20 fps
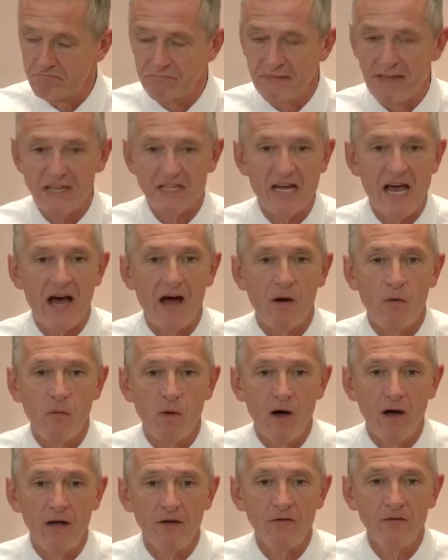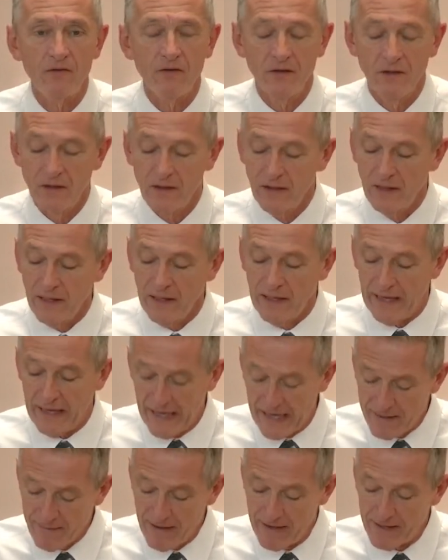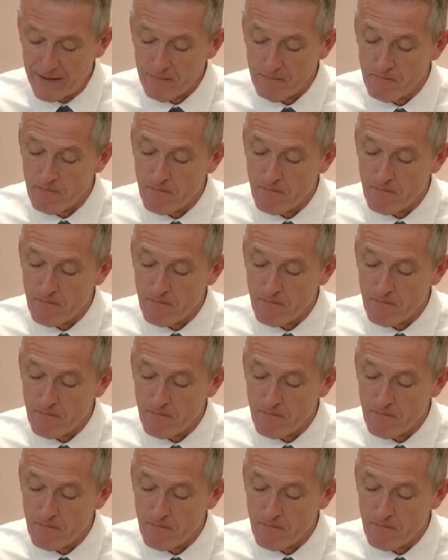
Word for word: That's how it was. Amen.